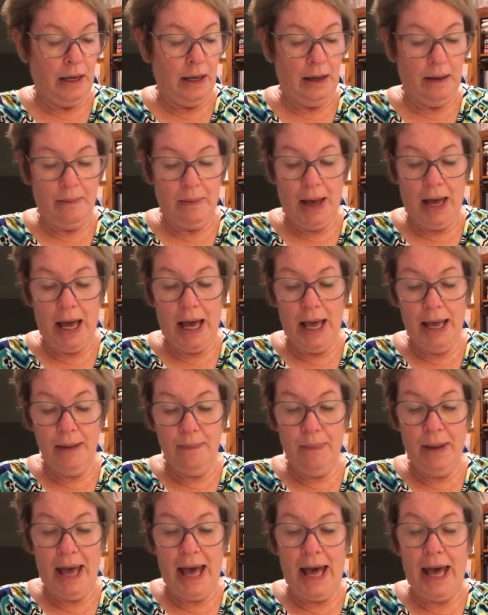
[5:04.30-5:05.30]

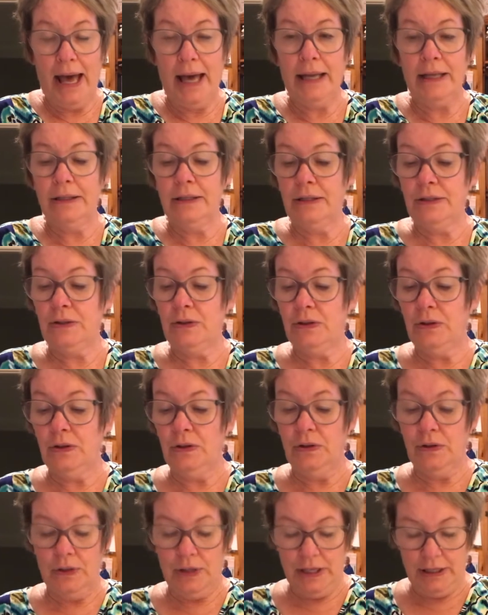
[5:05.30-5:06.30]
iPad
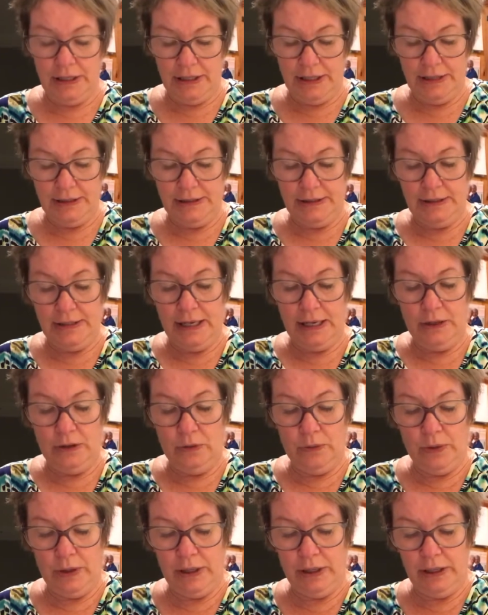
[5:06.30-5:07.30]
to get this done
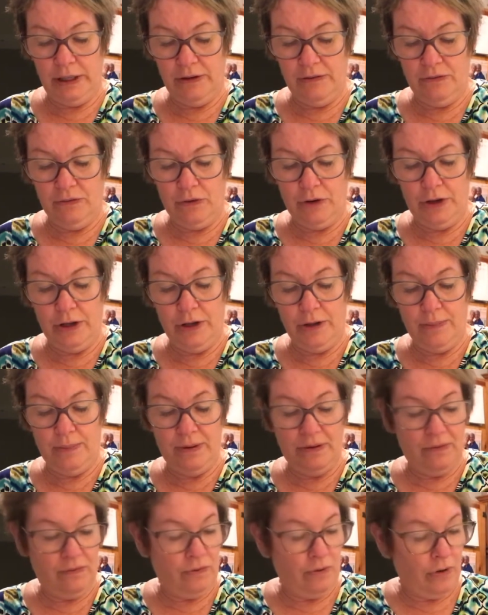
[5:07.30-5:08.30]
quickly for you
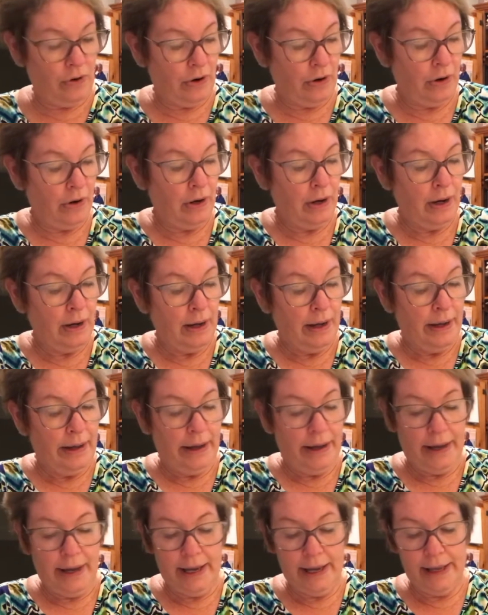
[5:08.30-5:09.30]
before
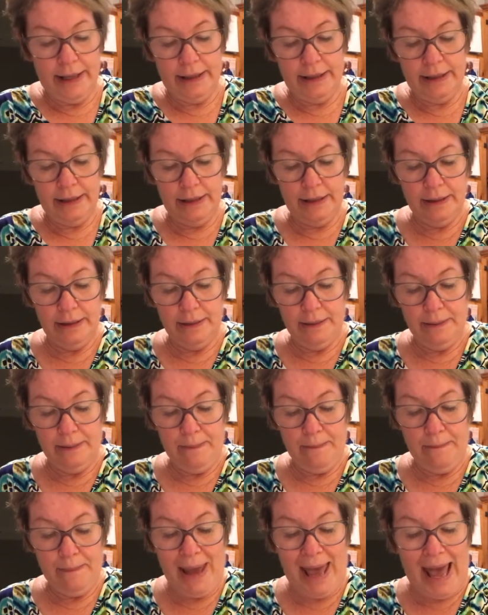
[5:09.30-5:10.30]
I
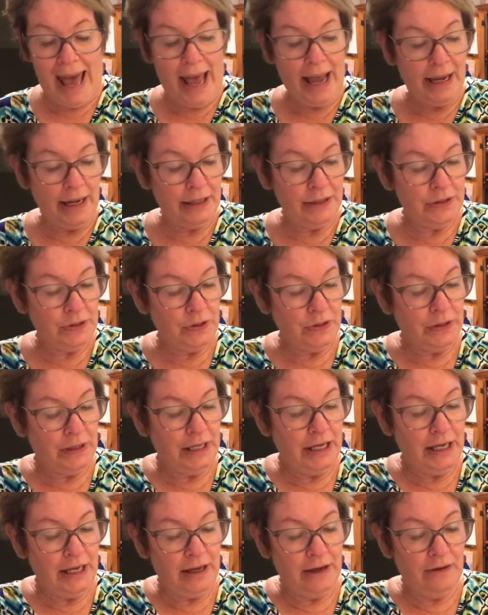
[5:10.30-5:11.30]
pack to
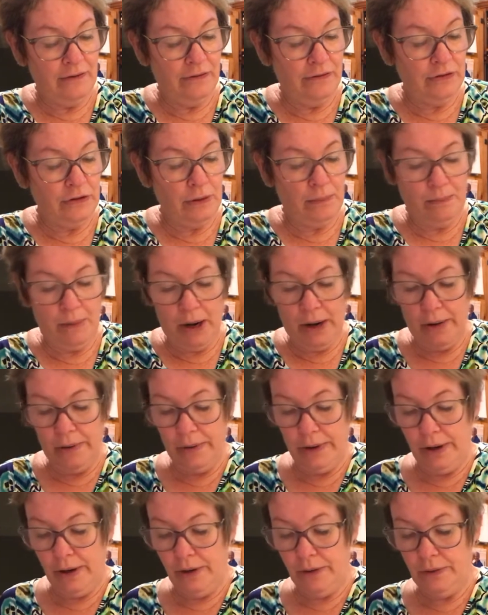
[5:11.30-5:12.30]
leave
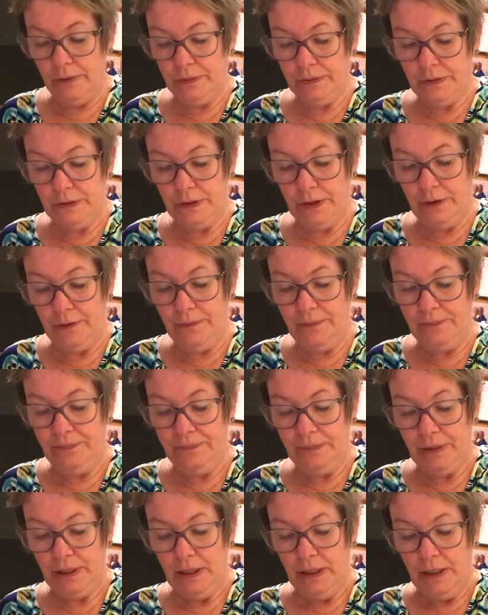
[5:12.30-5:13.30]
tomorrow. So
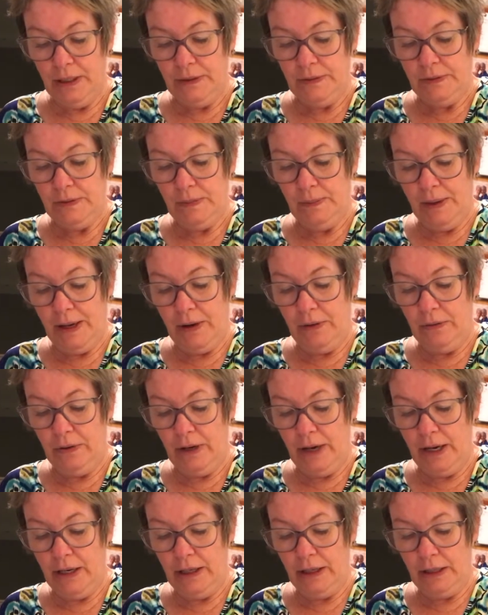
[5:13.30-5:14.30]
it's about
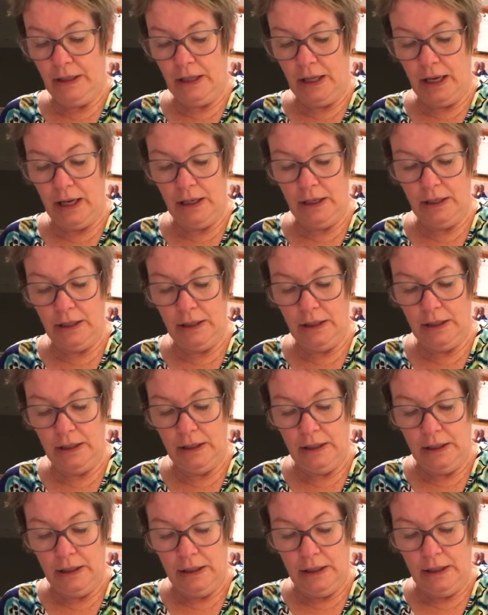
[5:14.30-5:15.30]
9 o'clock
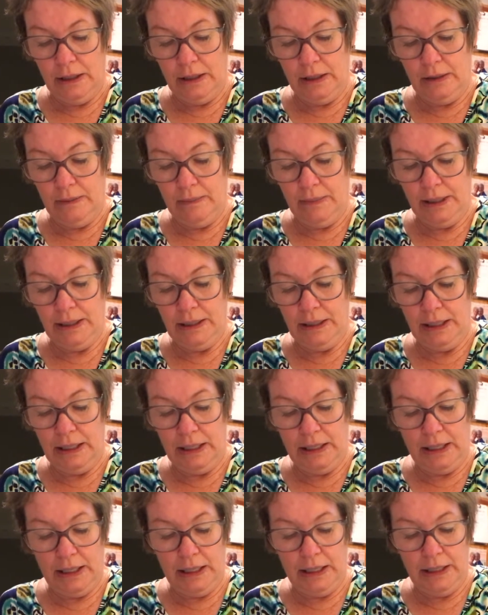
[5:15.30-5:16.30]
on Monday
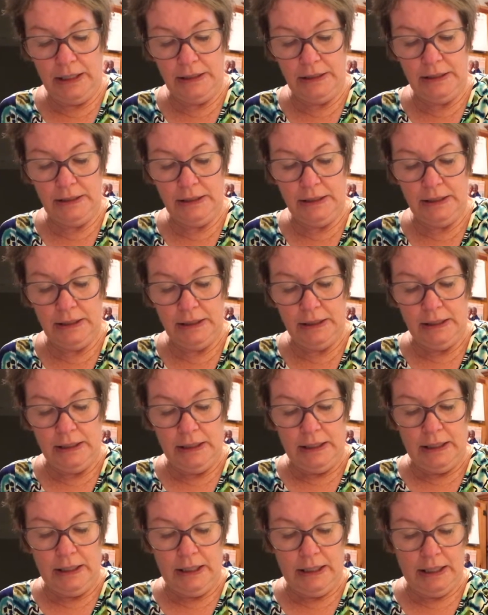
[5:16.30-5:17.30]
night,
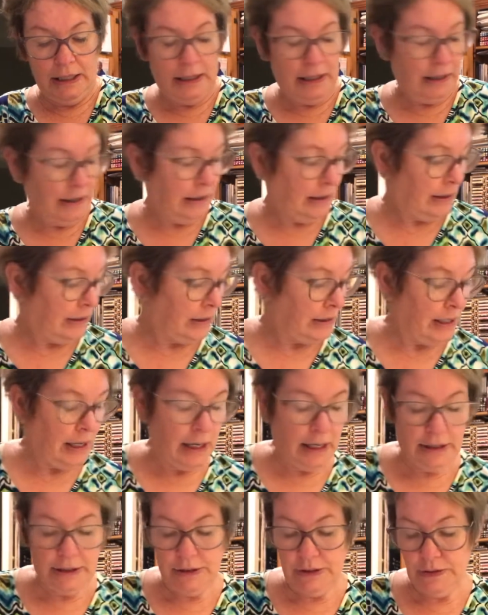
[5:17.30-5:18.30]
and
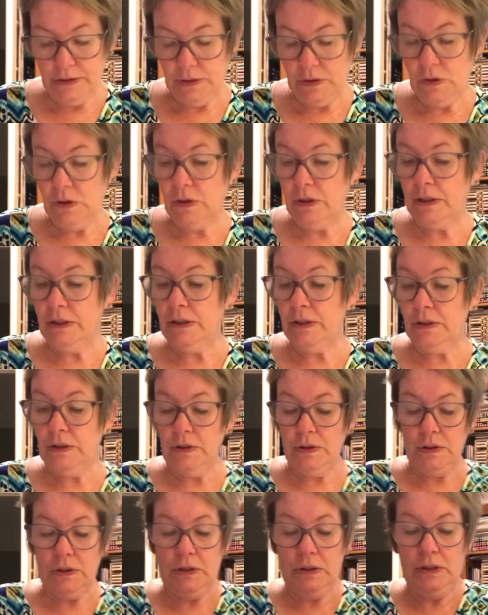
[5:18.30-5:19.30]
I just
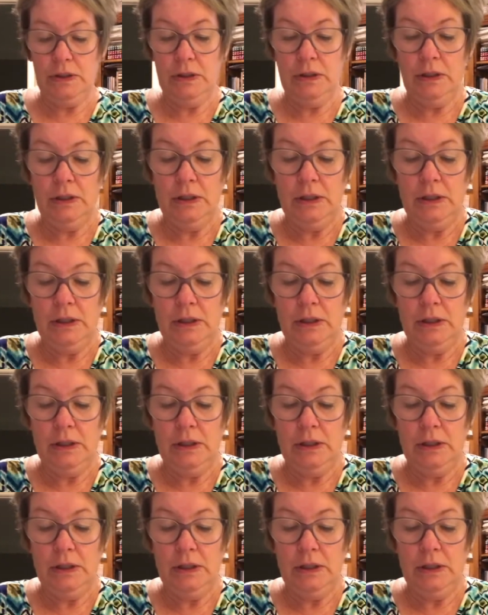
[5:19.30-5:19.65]
couldn't